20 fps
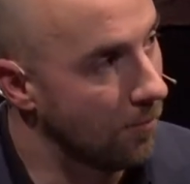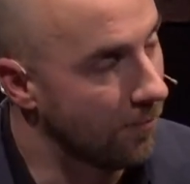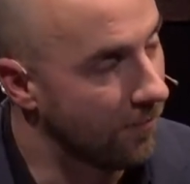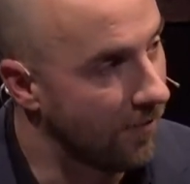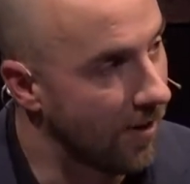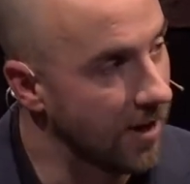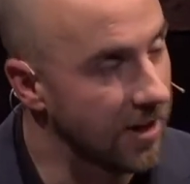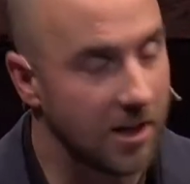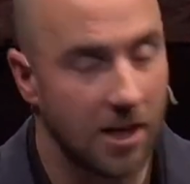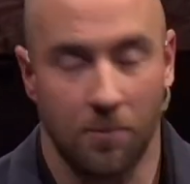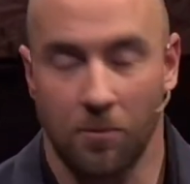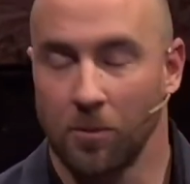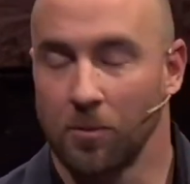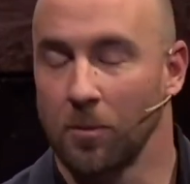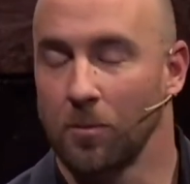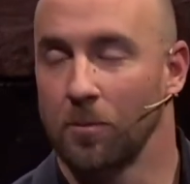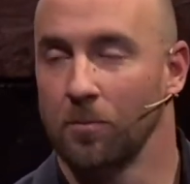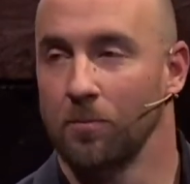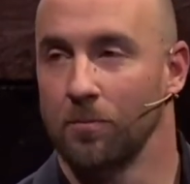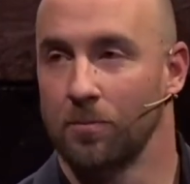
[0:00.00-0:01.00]
Find a
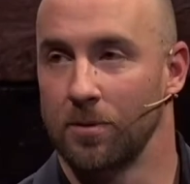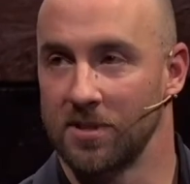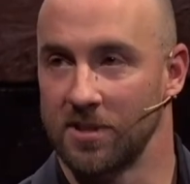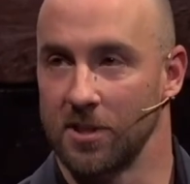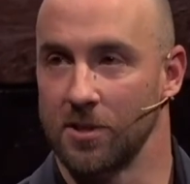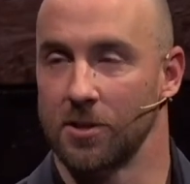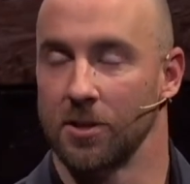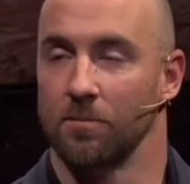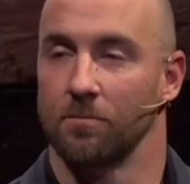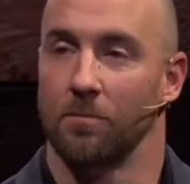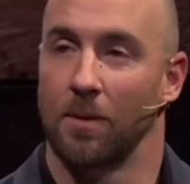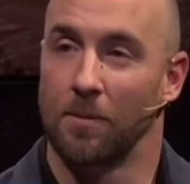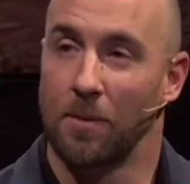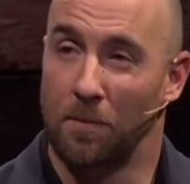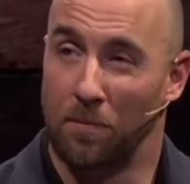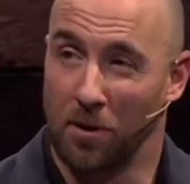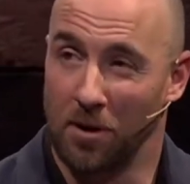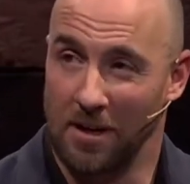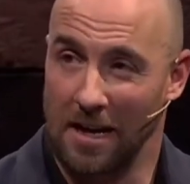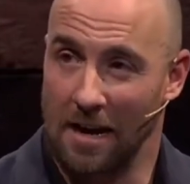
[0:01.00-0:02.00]
comfortable position. Maybe
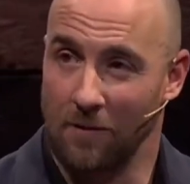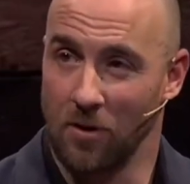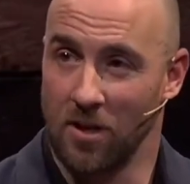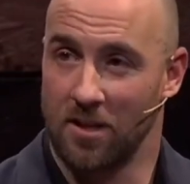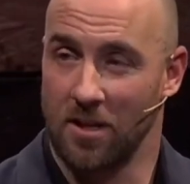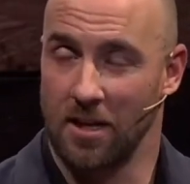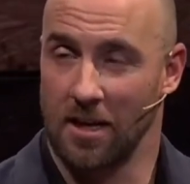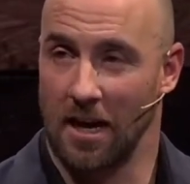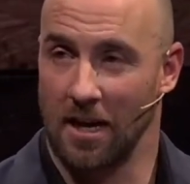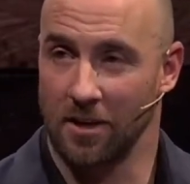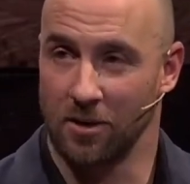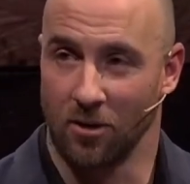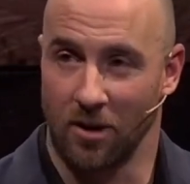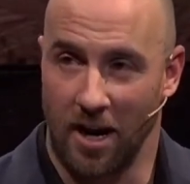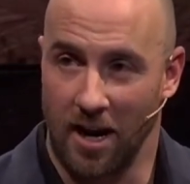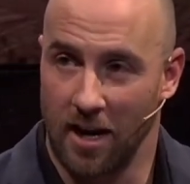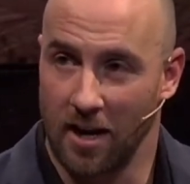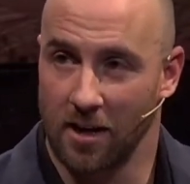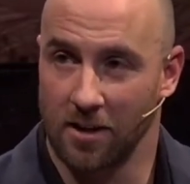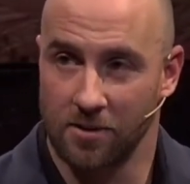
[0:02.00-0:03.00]
put everything out of your
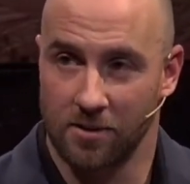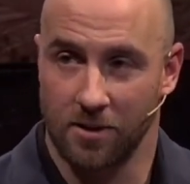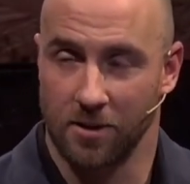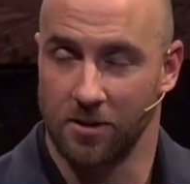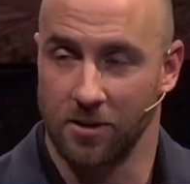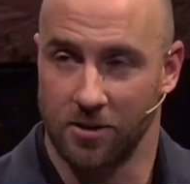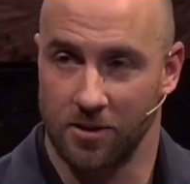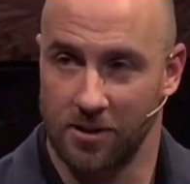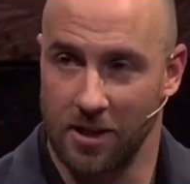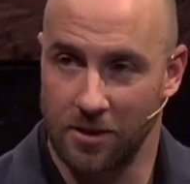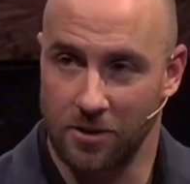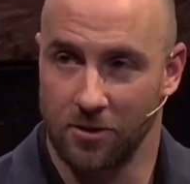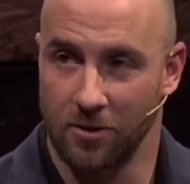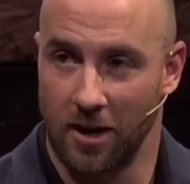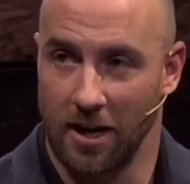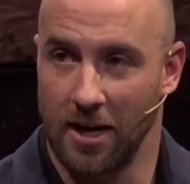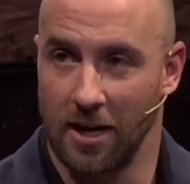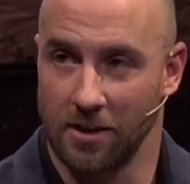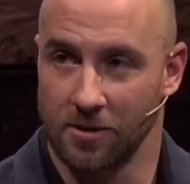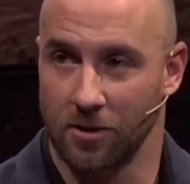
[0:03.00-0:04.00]
hands and just set your
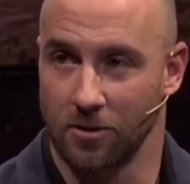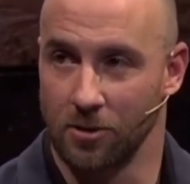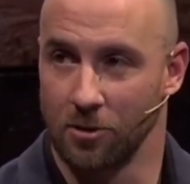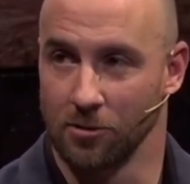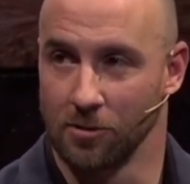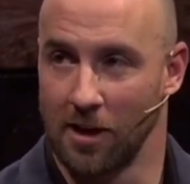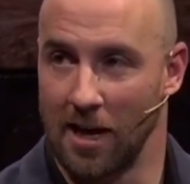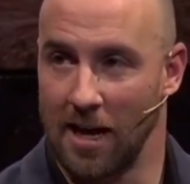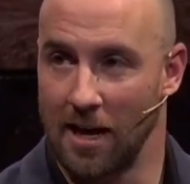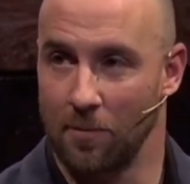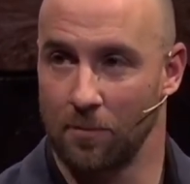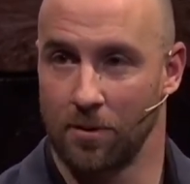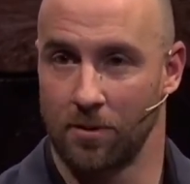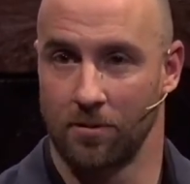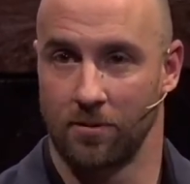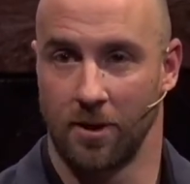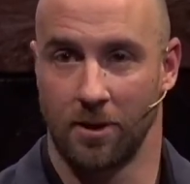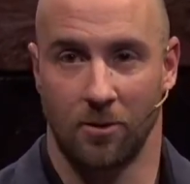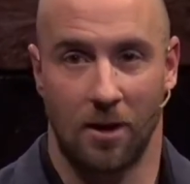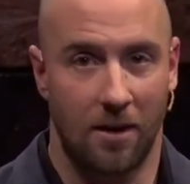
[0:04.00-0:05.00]
hands on your lap.
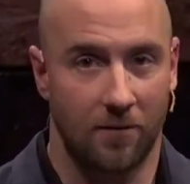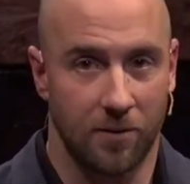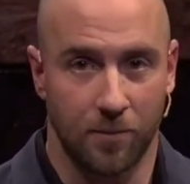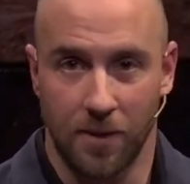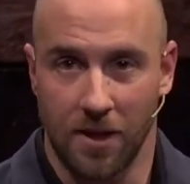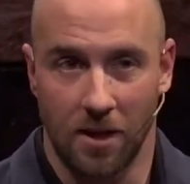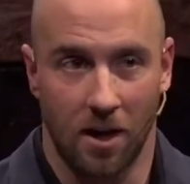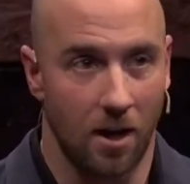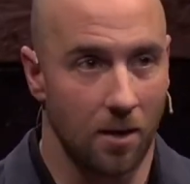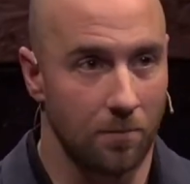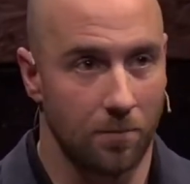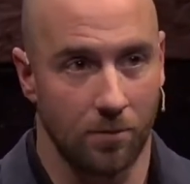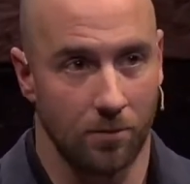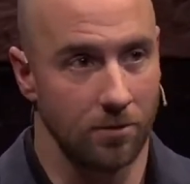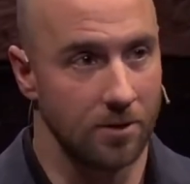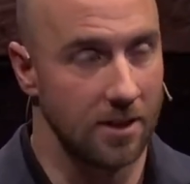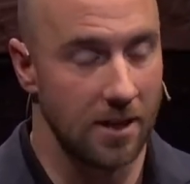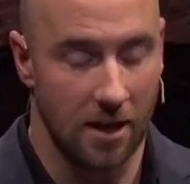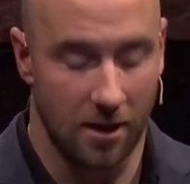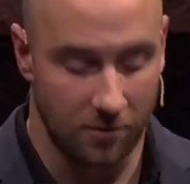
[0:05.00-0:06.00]
They don't have to be up or
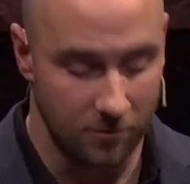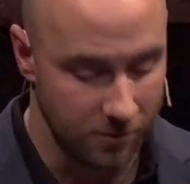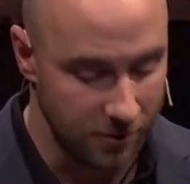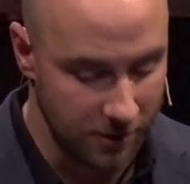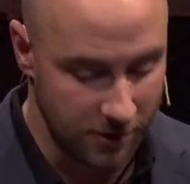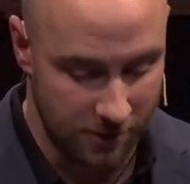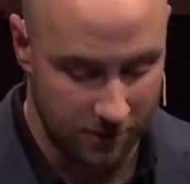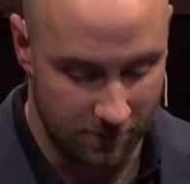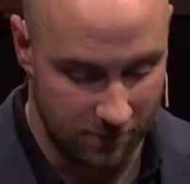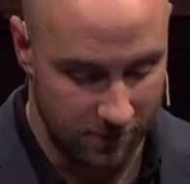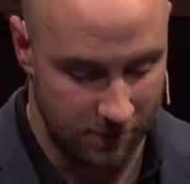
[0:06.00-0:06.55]
down, just